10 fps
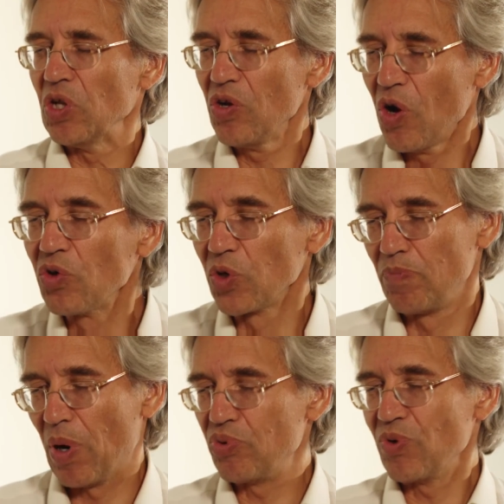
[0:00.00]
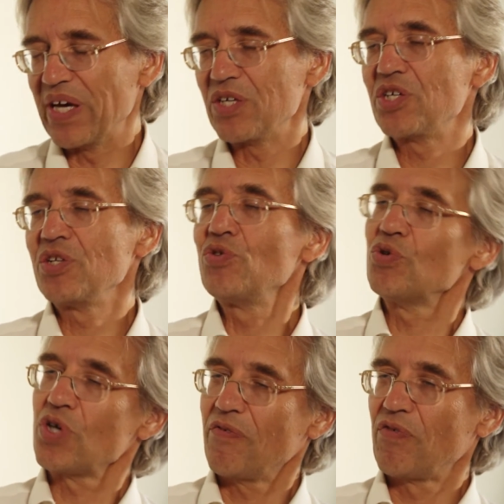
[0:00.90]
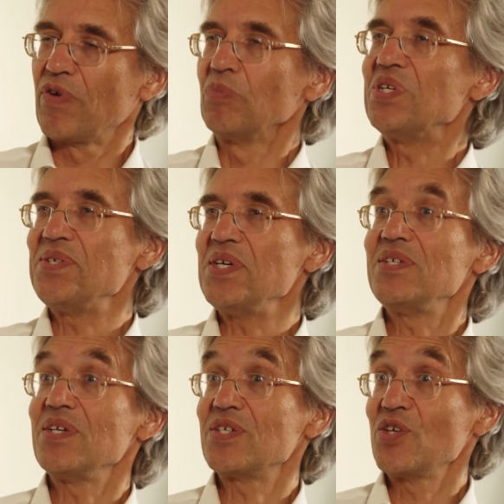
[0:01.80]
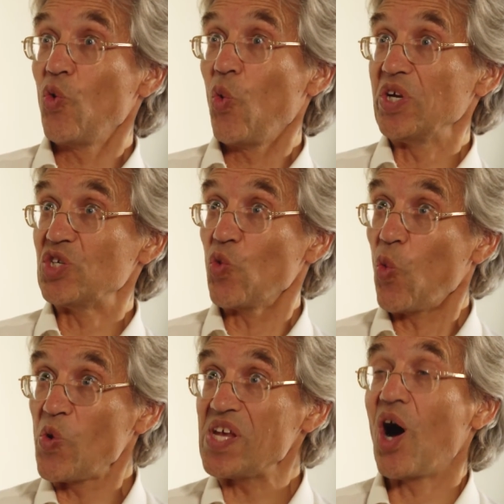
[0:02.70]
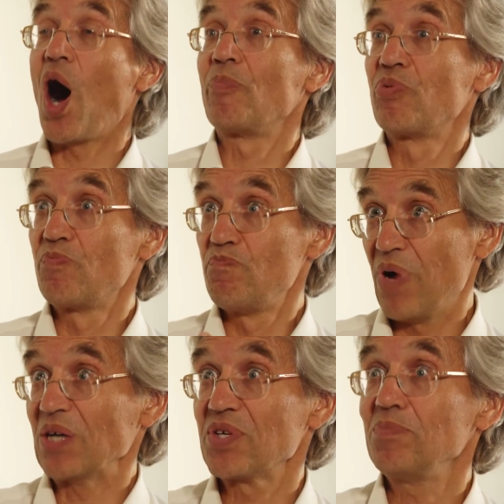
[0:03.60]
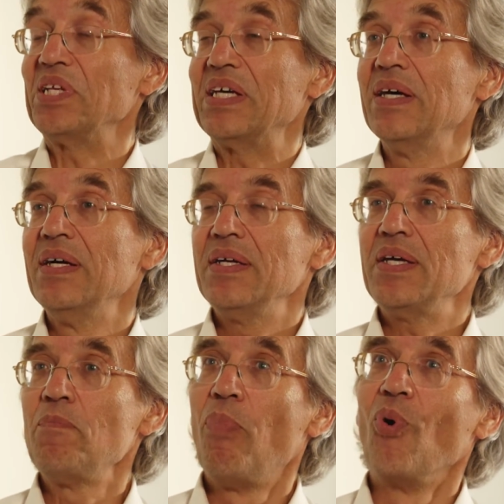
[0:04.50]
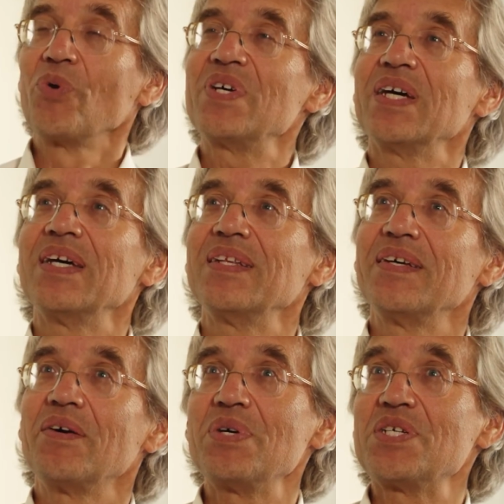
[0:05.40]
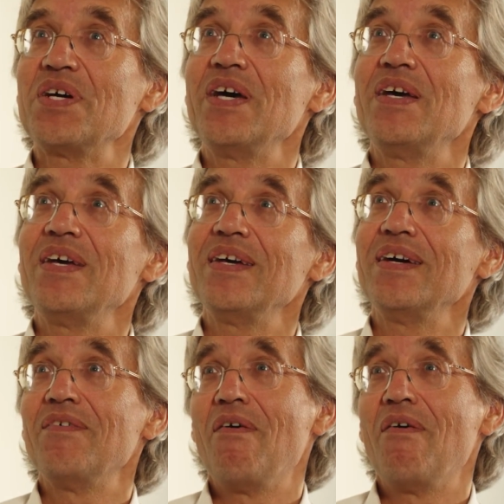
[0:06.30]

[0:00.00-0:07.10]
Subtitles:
the local population to suffer from diseases which we are possibly importing, there is a